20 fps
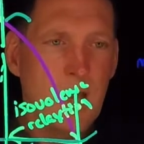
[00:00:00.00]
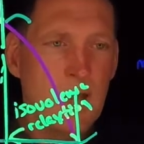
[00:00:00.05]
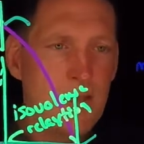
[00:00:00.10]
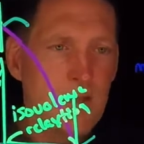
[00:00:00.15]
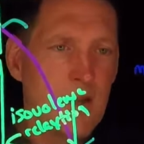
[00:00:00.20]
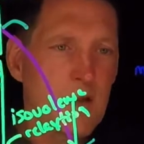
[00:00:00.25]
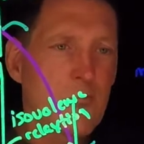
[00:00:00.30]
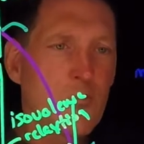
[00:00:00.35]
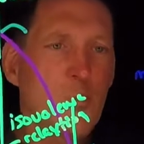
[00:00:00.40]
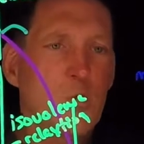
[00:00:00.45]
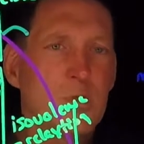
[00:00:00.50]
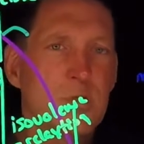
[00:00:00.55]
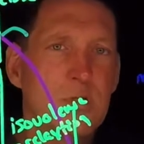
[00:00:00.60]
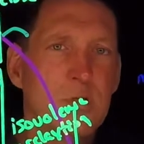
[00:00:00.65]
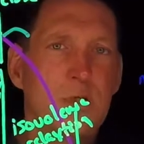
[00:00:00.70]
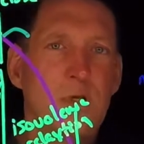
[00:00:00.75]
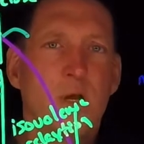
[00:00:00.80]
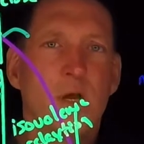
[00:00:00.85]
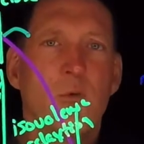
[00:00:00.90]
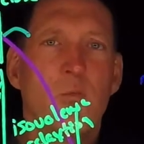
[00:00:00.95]
then, of course,
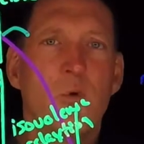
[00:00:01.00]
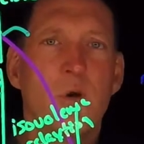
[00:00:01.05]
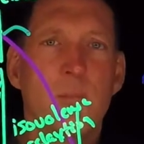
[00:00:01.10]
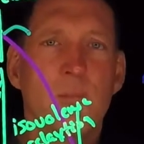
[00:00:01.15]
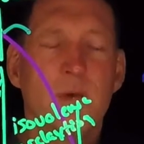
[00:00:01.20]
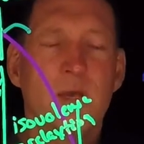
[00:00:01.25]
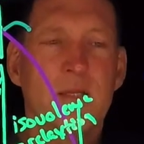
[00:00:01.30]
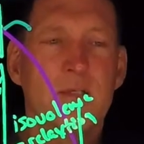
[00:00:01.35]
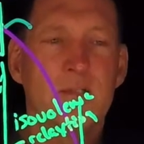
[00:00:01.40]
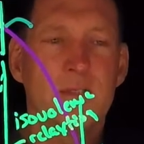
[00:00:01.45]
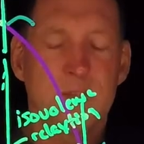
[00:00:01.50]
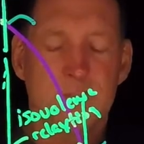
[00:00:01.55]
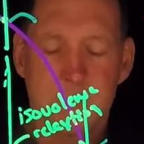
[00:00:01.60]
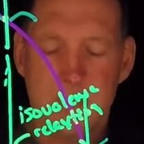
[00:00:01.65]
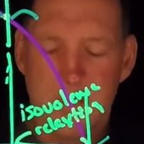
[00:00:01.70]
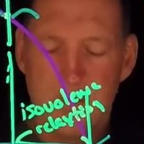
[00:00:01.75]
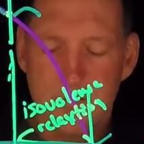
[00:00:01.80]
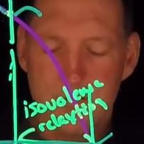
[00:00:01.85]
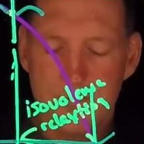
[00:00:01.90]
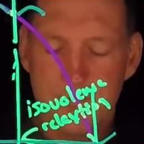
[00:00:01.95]
it repeats
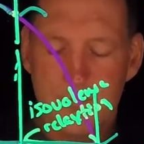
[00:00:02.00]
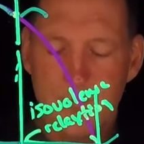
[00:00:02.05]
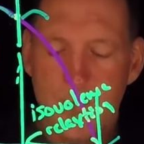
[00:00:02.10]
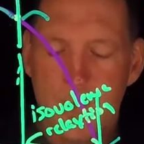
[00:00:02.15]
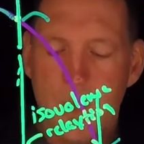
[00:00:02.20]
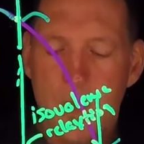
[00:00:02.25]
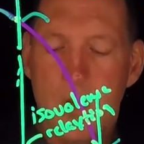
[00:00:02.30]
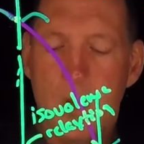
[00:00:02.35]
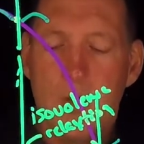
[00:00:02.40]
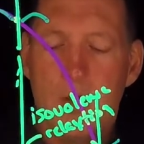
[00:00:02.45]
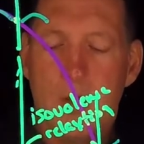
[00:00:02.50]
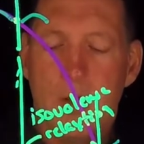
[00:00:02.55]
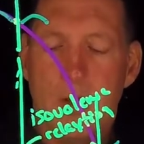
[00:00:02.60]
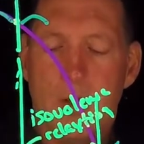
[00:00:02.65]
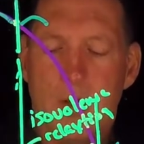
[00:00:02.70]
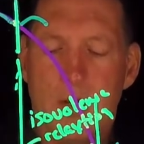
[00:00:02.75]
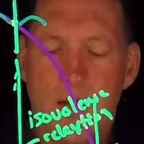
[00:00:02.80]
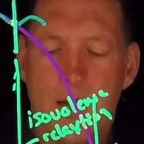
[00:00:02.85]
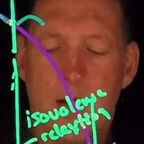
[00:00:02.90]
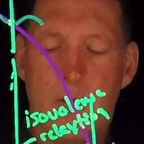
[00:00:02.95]
itself.
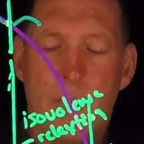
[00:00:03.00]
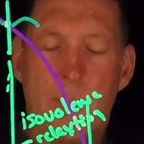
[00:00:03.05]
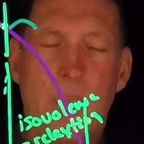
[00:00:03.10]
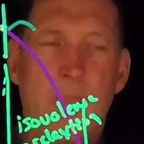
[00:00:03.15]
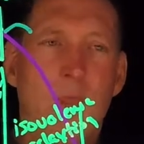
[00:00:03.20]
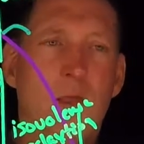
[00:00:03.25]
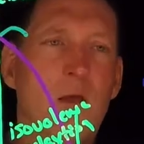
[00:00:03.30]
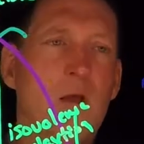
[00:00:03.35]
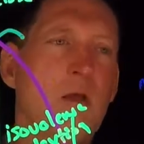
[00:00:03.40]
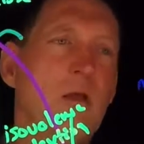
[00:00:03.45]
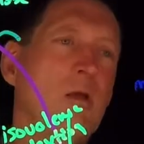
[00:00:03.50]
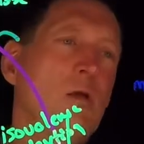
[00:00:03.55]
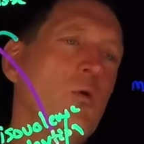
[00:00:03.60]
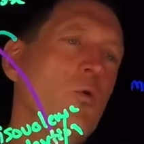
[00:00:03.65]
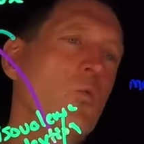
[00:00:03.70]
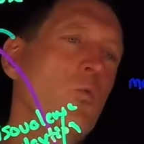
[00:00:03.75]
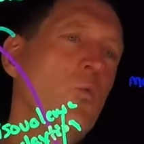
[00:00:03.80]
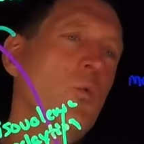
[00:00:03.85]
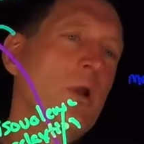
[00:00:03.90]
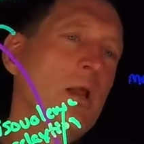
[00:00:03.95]
Now,
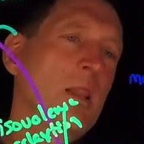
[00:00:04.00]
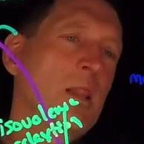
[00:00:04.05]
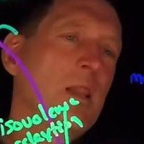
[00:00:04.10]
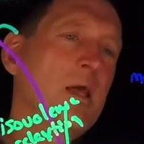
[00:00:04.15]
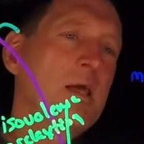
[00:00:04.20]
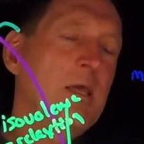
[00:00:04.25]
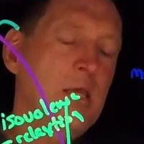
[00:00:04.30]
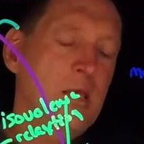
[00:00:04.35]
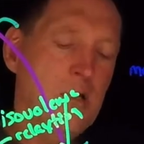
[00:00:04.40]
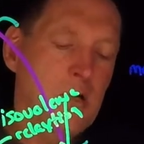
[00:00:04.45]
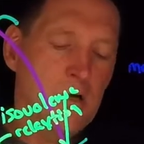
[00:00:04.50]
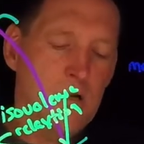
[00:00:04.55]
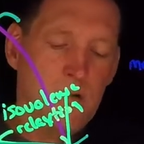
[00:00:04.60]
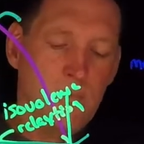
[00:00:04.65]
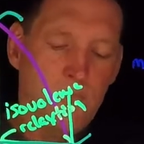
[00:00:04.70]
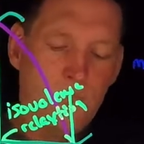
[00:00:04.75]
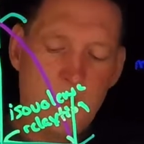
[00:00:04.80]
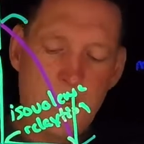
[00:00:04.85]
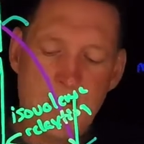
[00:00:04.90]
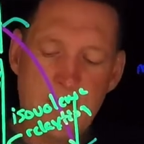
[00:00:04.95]
when I look here,
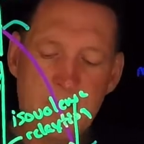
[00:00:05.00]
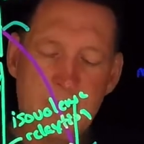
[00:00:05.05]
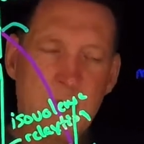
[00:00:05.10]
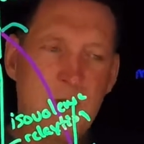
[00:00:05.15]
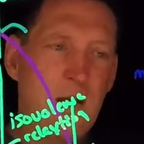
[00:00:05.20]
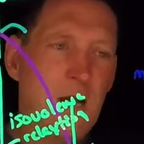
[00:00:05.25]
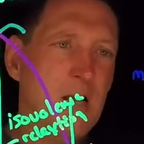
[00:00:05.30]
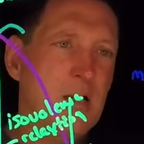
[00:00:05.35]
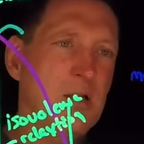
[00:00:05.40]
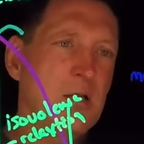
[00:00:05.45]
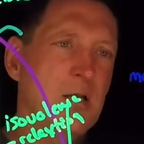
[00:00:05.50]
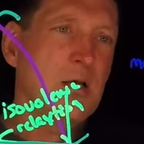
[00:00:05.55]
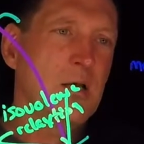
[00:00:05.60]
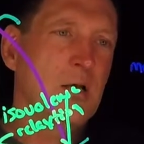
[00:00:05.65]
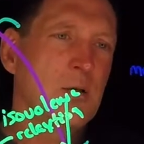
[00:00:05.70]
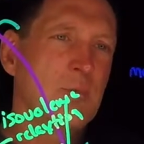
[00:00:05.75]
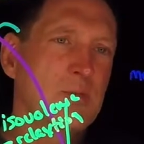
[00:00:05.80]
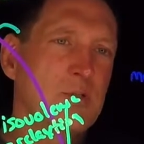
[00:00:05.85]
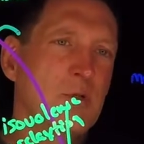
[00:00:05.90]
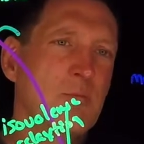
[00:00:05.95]
I've got
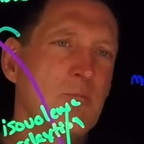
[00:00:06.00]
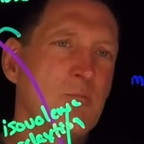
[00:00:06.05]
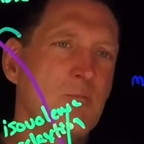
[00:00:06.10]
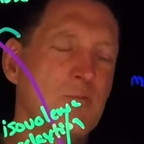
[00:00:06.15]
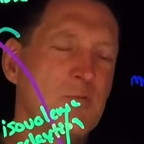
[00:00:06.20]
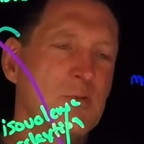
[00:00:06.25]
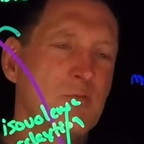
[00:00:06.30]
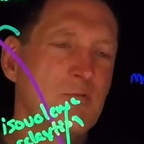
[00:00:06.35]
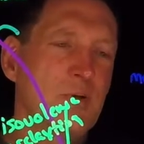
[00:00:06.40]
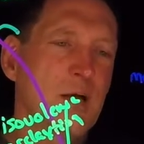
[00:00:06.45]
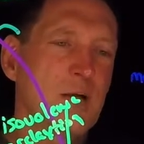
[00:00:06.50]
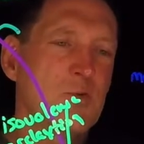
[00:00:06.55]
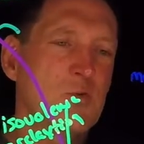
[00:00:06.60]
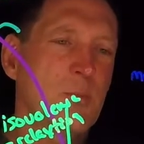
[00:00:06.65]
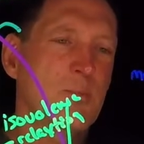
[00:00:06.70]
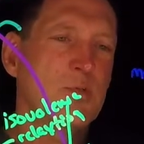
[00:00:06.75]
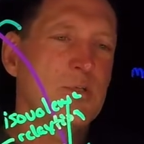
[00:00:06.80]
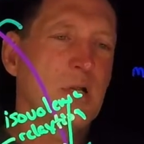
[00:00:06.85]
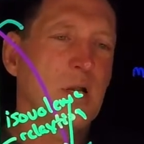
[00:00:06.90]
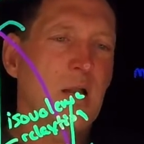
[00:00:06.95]
some values
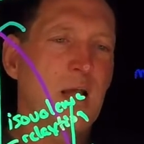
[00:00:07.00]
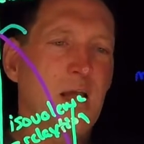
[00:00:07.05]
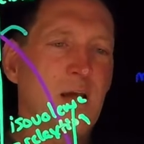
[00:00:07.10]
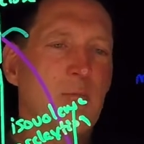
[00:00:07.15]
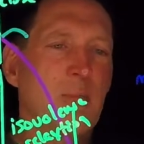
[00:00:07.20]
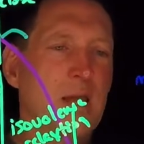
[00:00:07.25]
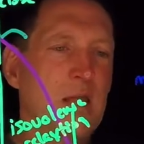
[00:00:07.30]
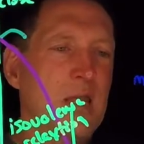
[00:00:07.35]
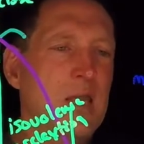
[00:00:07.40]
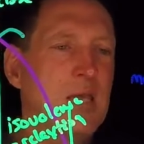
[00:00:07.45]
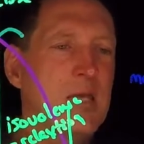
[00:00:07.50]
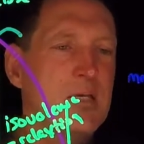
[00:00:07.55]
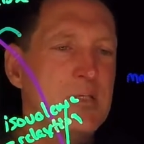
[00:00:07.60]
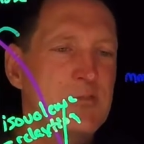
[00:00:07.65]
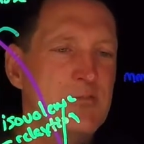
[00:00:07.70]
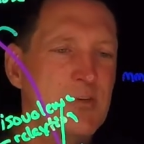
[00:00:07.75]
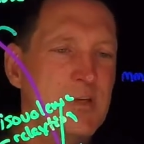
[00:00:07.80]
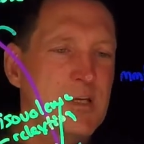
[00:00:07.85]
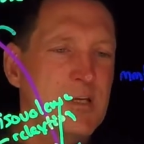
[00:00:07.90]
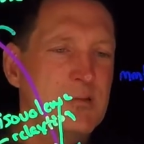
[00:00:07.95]
represented. I have my
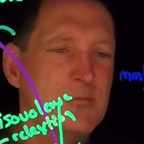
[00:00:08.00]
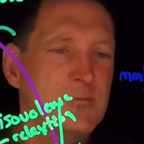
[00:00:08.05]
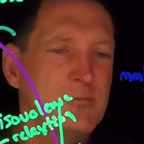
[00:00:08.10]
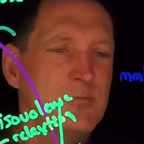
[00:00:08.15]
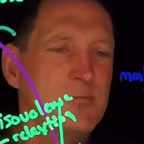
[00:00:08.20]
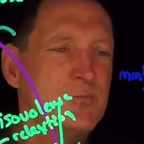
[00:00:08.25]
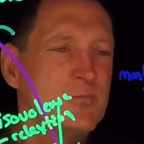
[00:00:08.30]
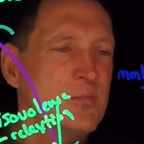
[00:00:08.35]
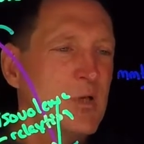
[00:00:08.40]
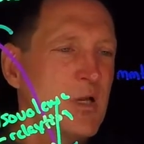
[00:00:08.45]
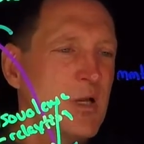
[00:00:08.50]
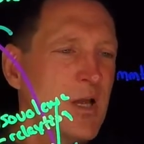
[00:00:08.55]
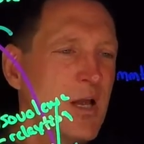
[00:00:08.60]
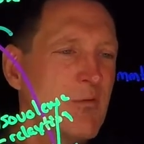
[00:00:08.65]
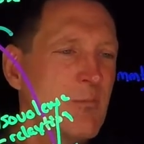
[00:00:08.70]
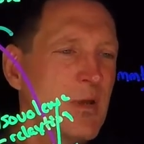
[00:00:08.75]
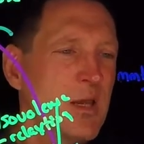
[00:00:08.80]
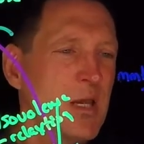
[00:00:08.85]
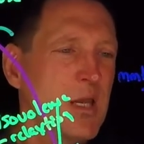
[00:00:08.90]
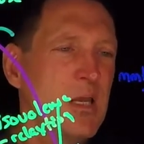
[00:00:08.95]
ESV and I have
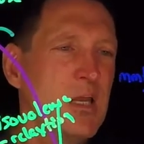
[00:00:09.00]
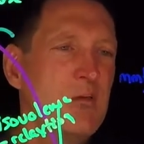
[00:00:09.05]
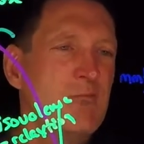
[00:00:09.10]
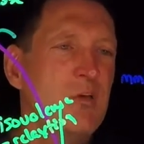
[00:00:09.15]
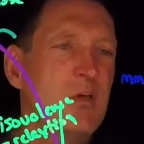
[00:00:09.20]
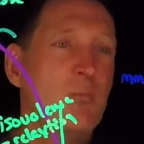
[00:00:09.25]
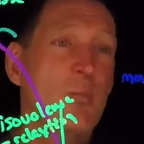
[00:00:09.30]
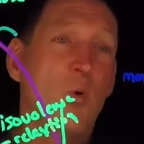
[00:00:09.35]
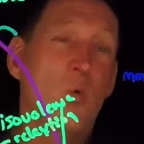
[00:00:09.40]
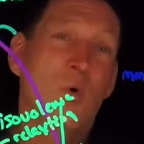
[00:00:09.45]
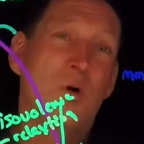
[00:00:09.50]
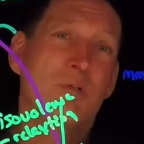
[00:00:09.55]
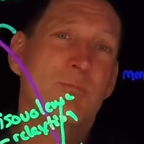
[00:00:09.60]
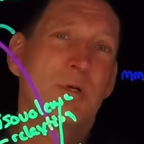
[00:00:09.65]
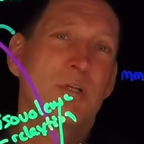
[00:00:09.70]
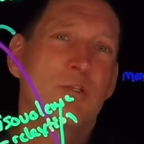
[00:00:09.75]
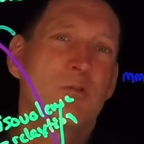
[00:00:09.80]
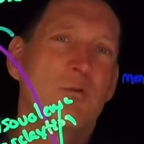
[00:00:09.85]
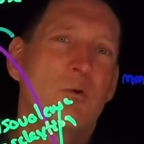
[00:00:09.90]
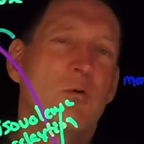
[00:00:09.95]
my EDV, but where's my
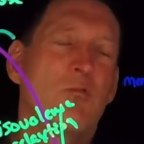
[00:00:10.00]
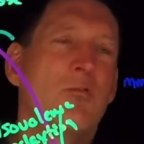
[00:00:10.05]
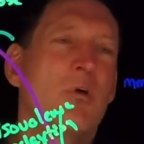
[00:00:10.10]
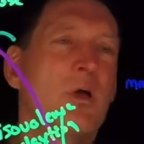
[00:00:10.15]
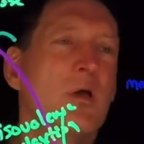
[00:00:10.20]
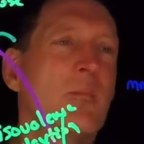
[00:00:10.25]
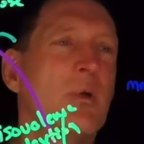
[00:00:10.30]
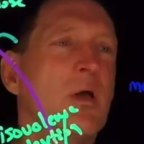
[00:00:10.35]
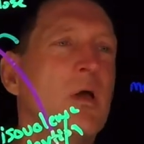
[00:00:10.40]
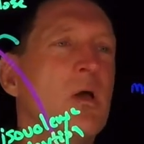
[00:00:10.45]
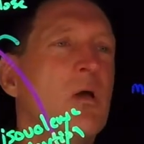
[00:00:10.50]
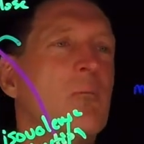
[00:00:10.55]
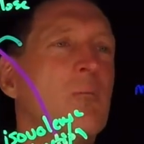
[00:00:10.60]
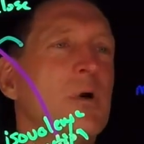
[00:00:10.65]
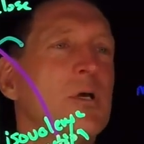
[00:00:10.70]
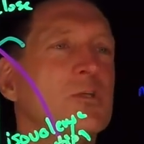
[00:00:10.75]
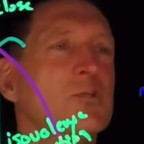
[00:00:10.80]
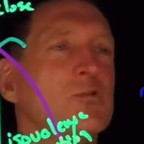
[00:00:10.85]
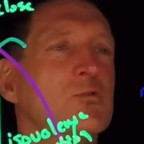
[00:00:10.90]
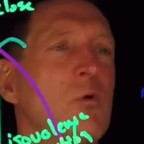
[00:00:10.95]
stroke volume?
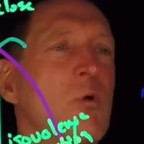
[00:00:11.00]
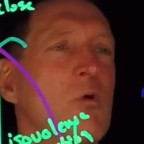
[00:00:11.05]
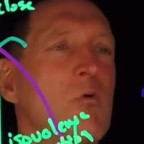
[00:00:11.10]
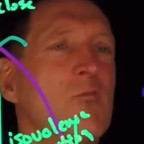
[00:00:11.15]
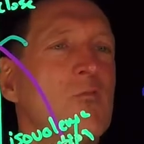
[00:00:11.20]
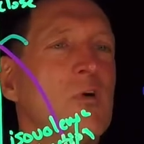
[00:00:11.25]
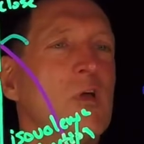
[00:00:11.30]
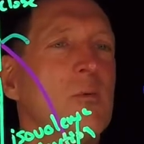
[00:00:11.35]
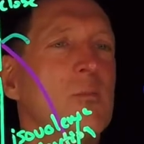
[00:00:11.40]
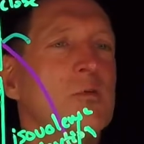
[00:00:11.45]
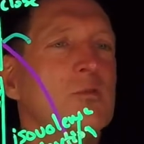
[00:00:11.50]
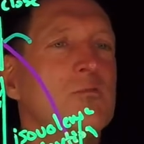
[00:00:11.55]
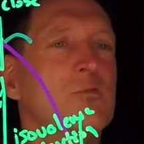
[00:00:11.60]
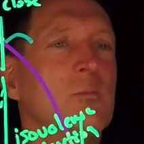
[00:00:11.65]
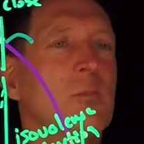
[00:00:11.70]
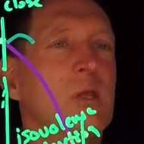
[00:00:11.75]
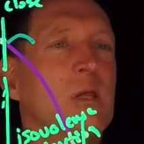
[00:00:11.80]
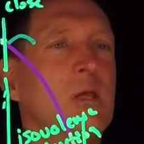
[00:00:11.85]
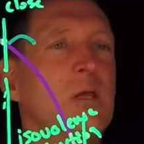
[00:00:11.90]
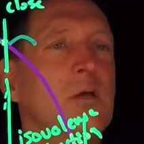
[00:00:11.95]
My stroke volume is
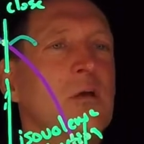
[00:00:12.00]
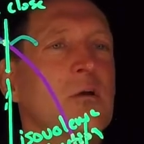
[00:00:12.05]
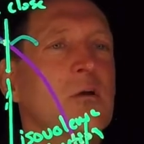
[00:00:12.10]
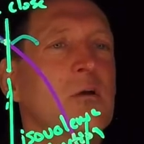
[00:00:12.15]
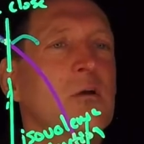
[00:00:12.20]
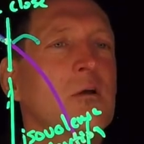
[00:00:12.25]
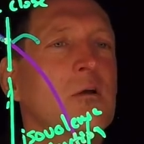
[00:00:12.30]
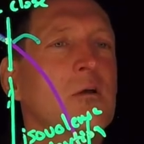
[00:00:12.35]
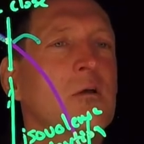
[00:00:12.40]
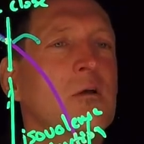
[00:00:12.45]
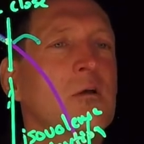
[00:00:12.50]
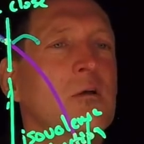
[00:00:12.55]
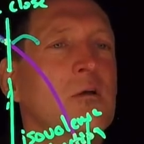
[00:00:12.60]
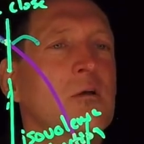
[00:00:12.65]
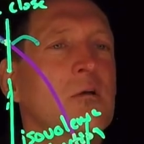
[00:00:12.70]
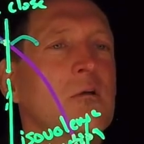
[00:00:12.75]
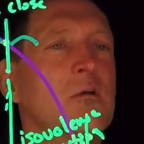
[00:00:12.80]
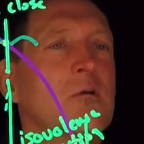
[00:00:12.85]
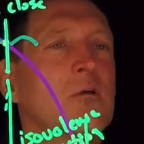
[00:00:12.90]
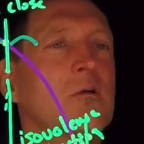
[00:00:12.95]
from here
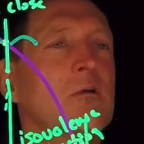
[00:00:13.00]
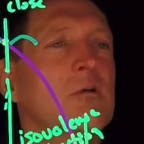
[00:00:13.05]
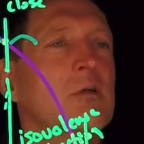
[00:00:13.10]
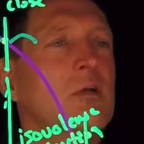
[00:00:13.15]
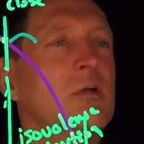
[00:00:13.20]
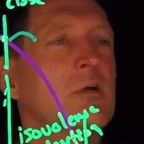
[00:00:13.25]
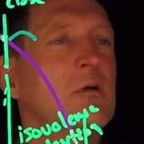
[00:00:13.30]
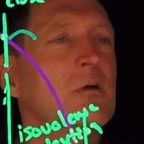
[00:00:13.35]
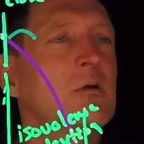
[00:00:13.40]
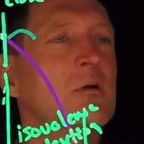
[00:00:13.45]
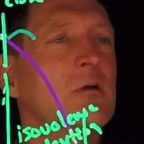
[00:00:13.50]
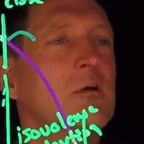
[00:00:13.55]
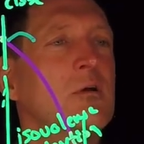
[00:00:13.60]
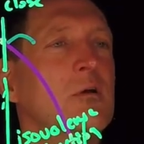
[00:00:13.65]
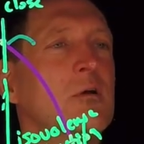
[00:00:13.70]
to here.